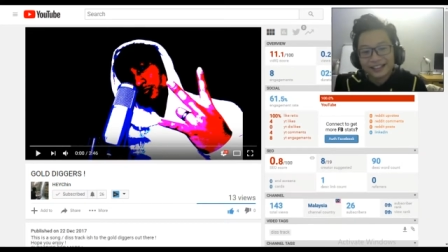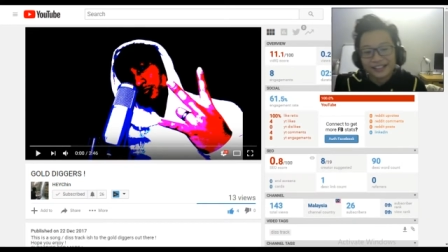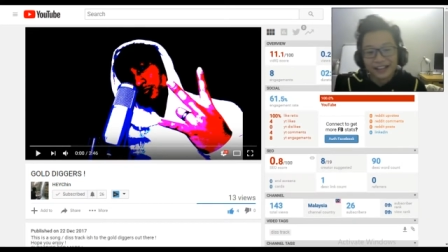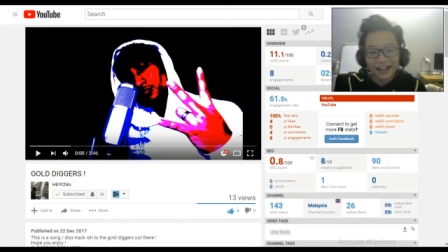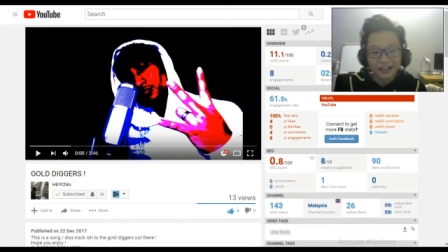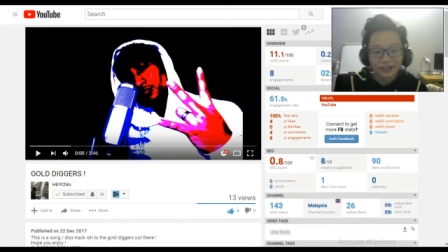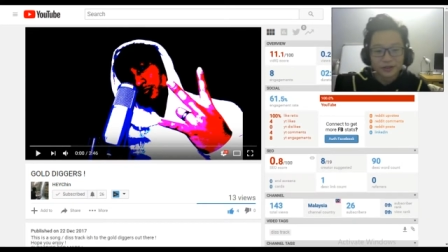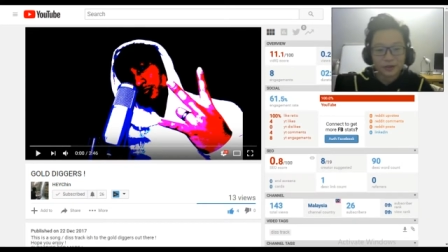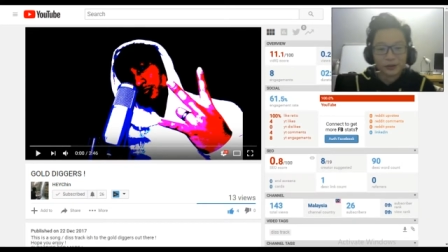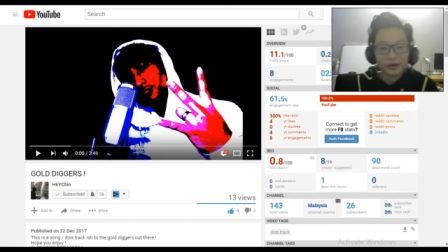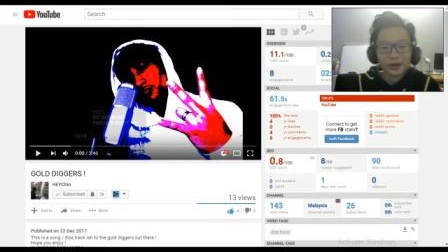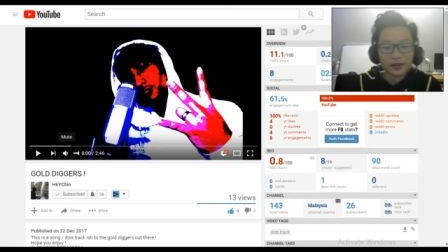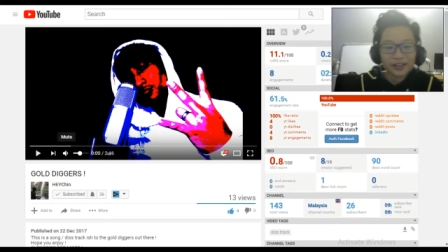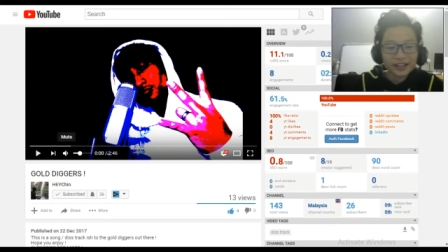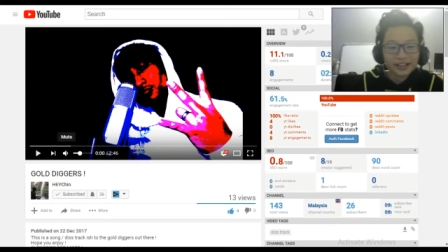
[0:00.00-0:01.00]
yeah, true
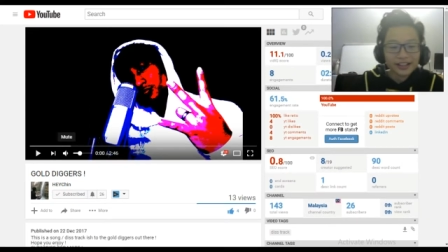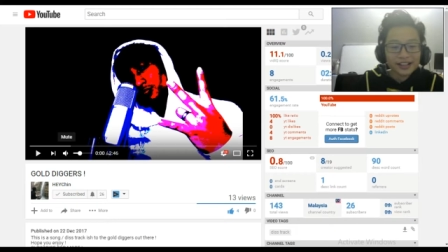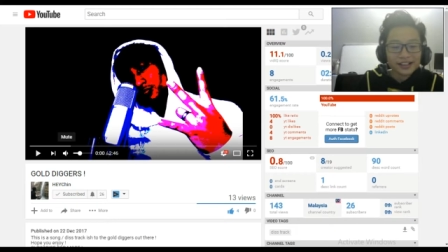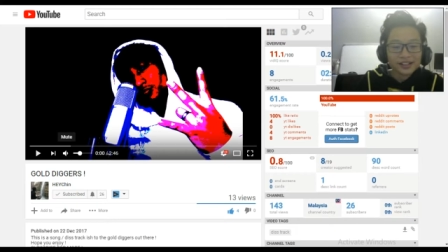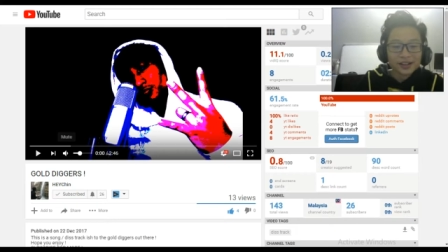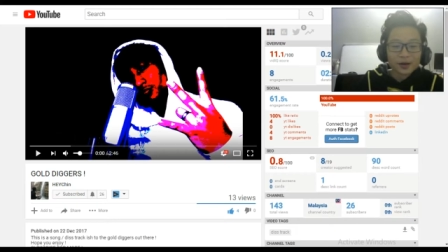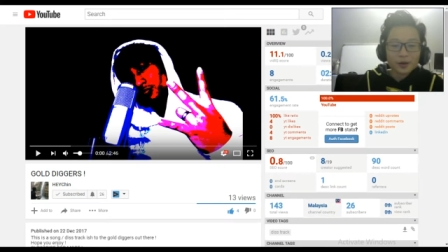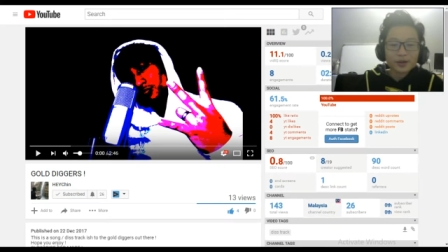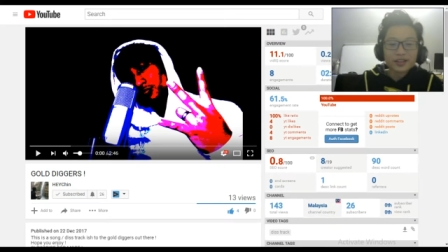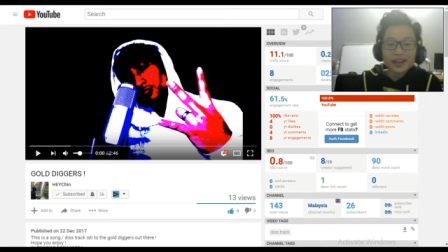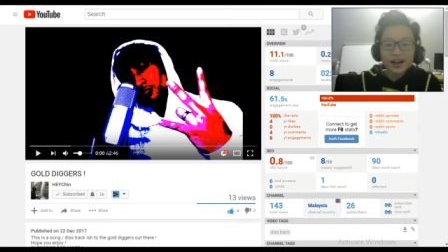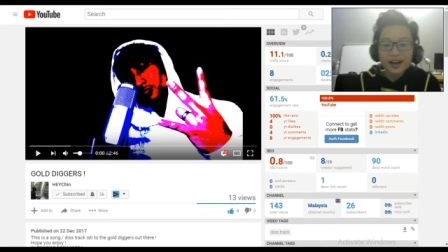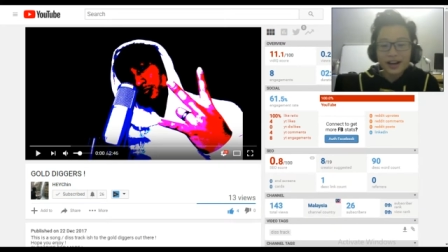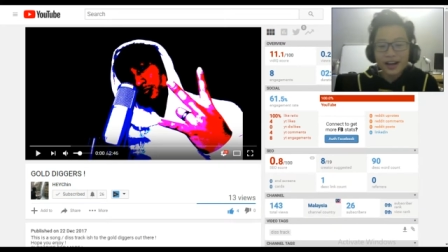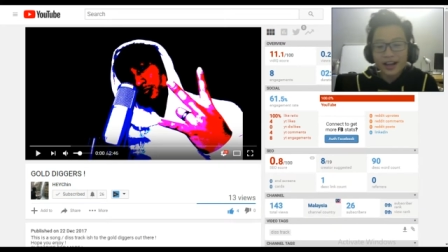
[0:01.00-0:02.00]
though. So
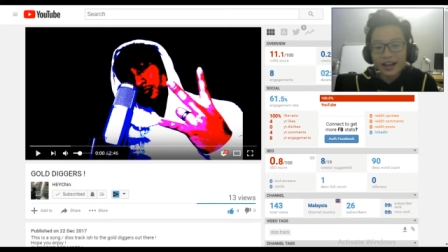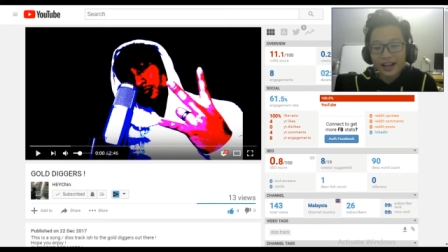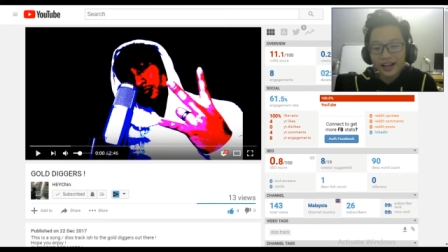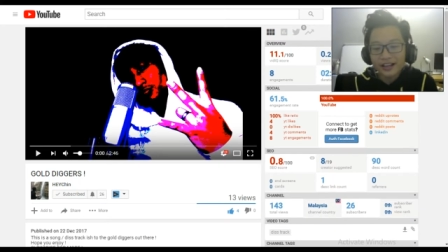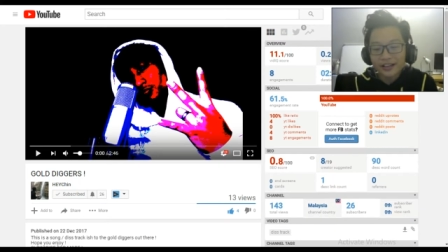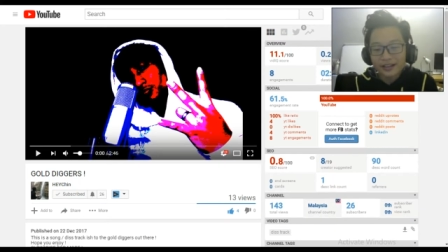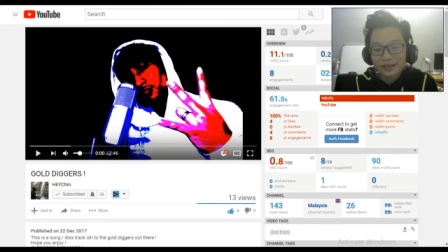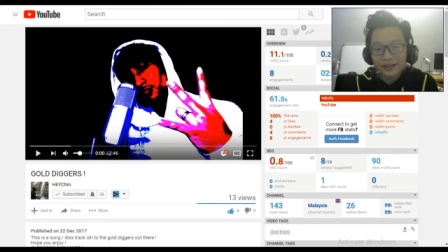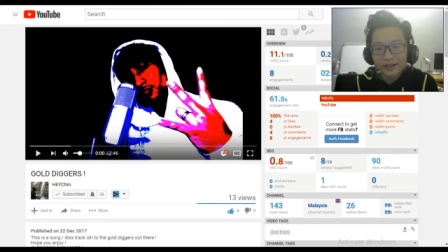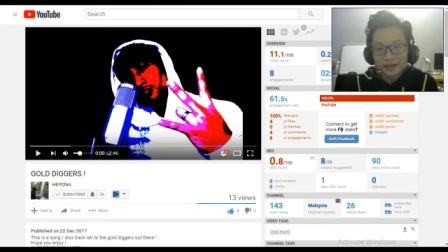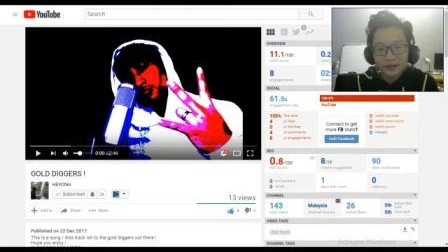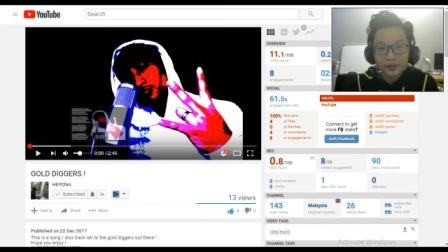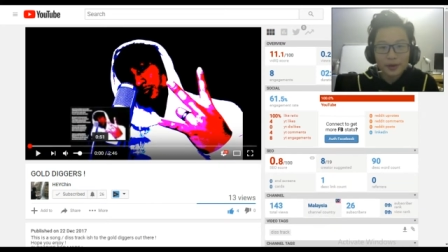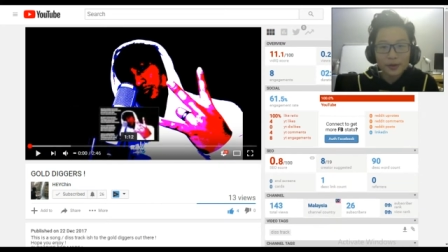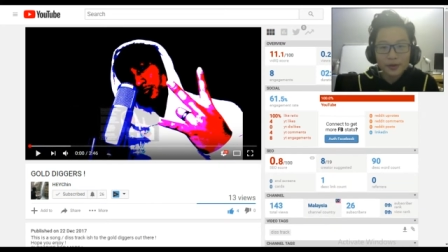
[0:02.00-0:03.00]
yeah, and
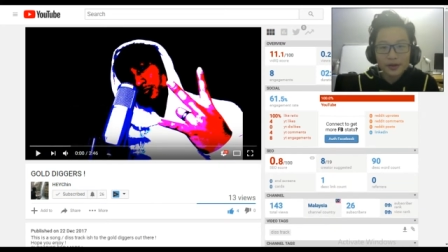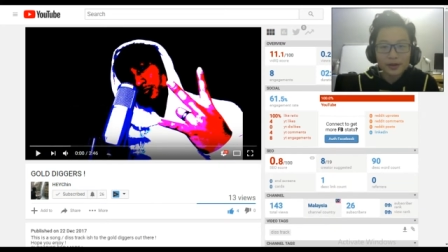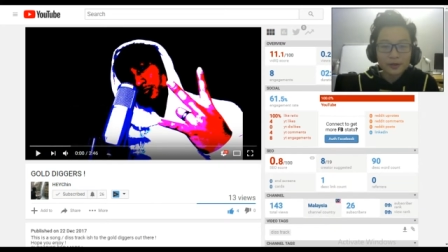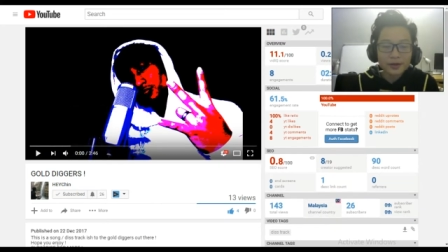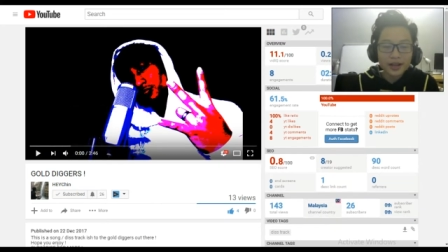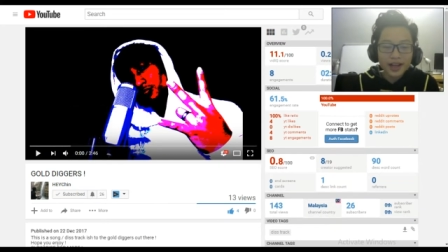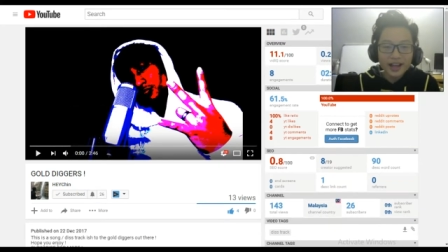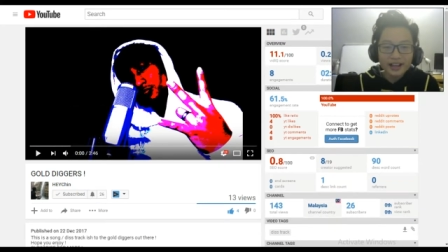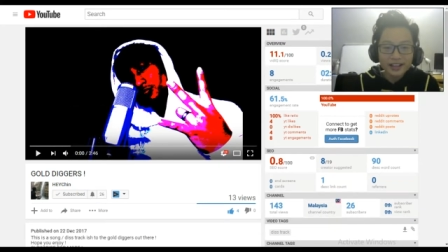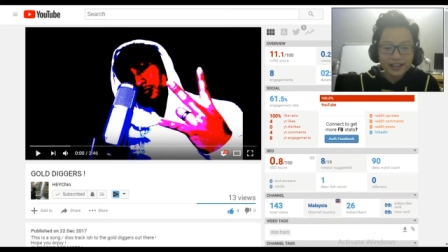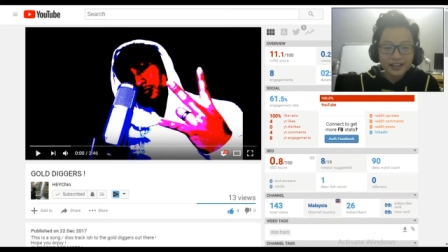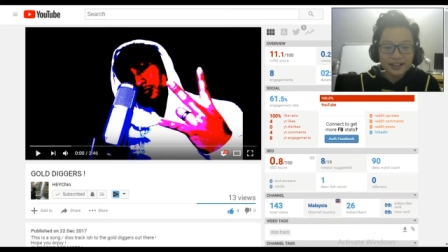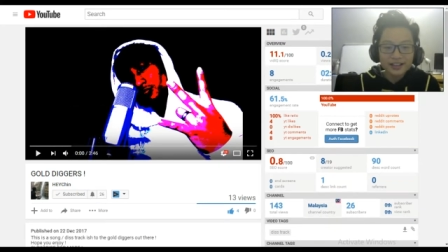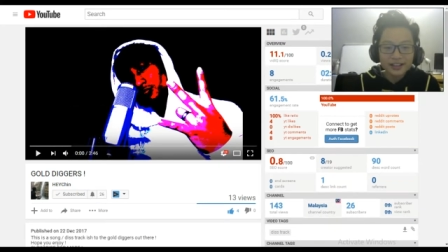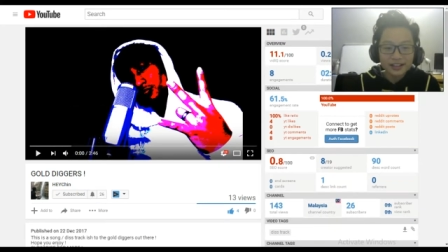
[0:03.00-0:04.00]
we're gonna react
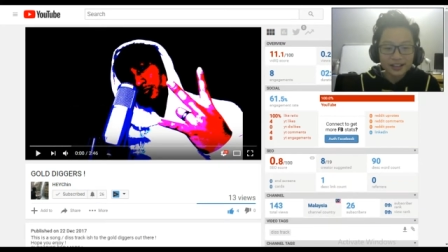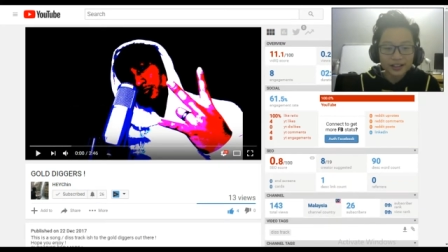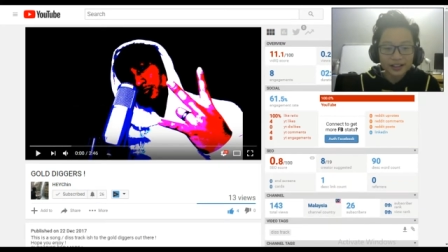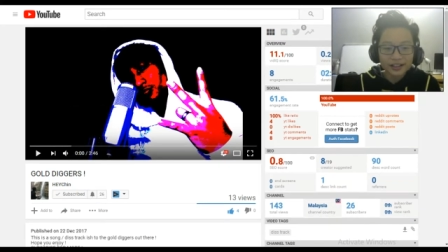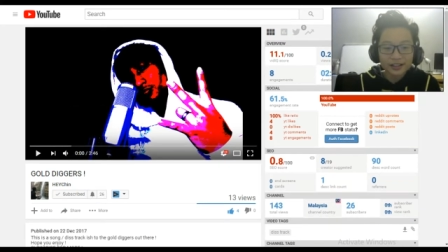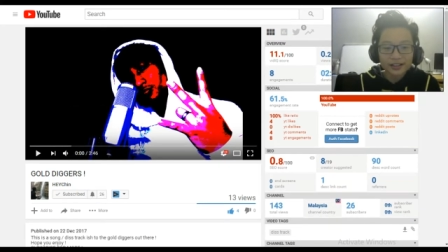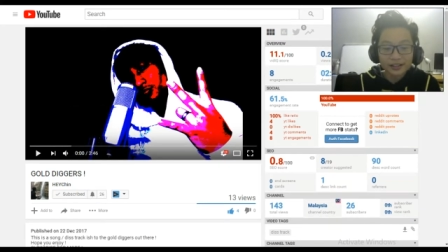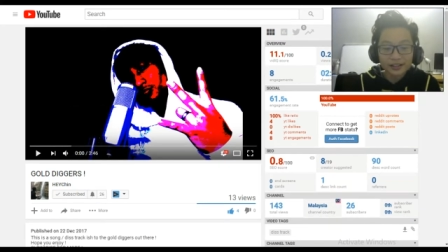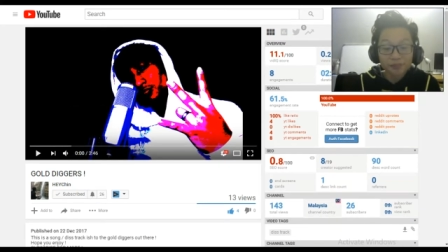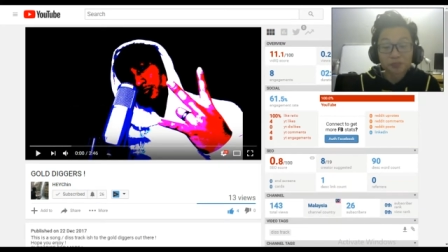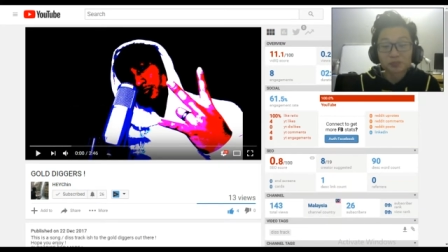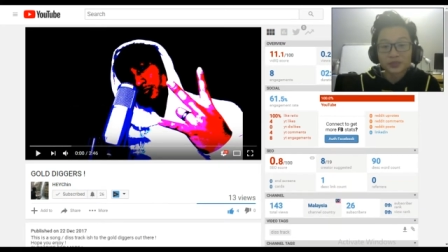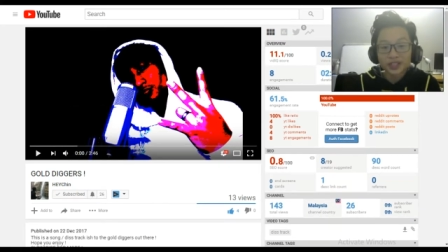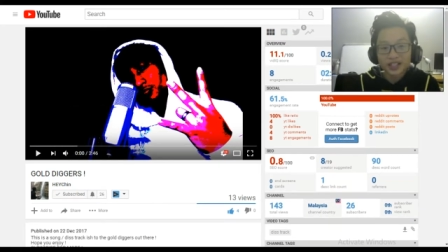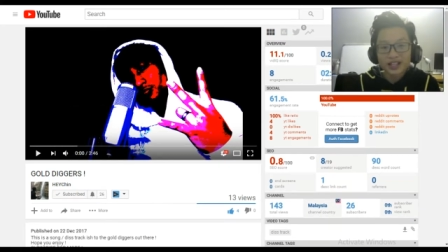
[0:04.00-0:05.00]
it. Uh,
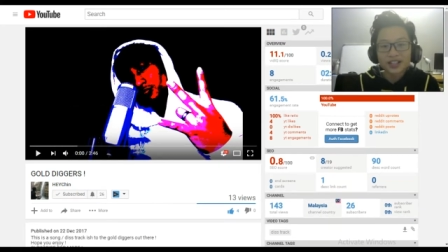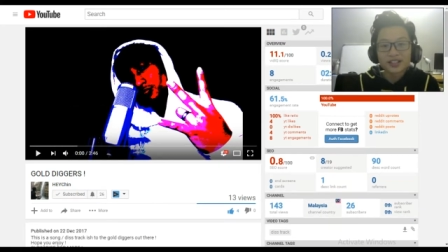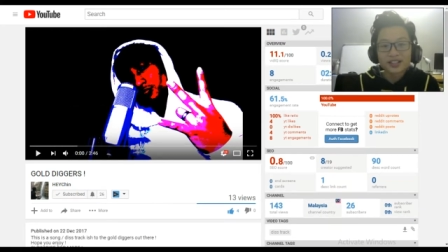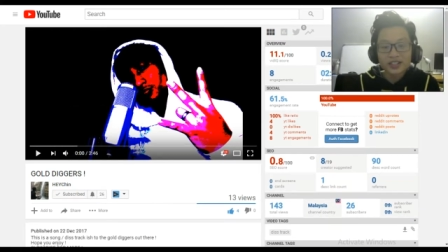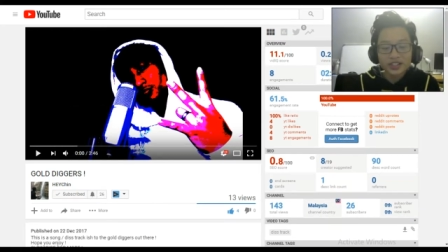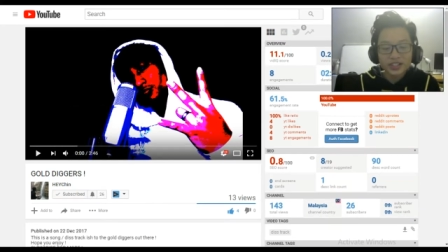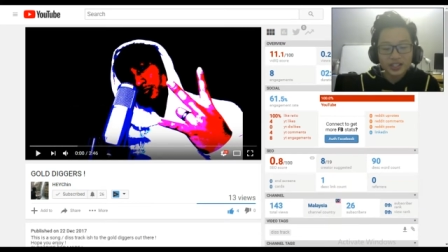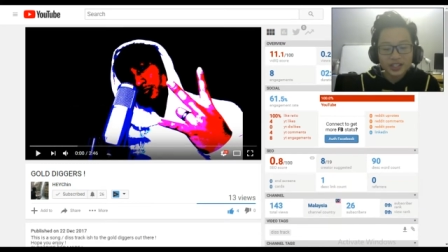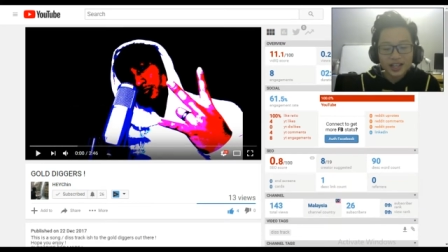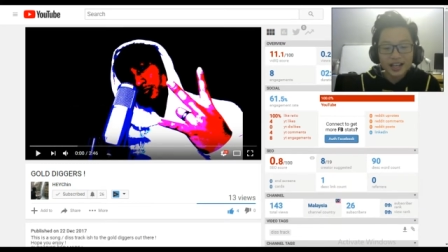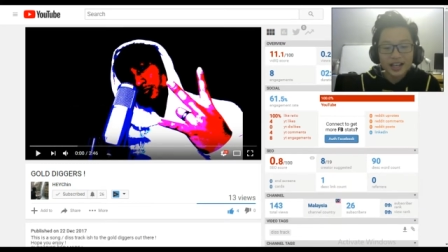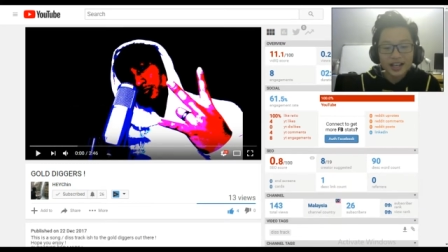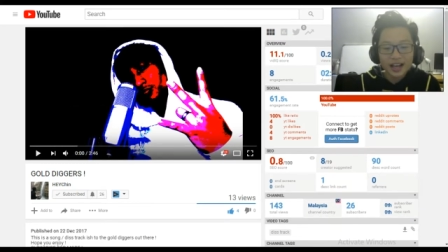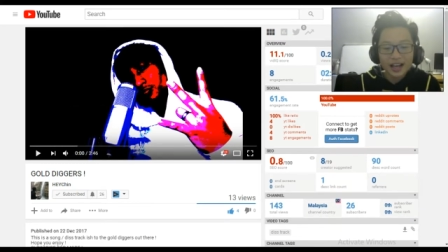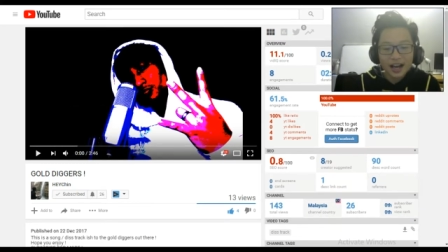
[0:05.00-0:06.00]
let's
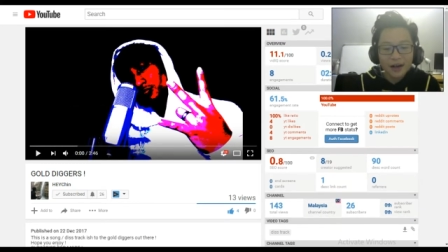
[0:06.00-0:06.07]
see how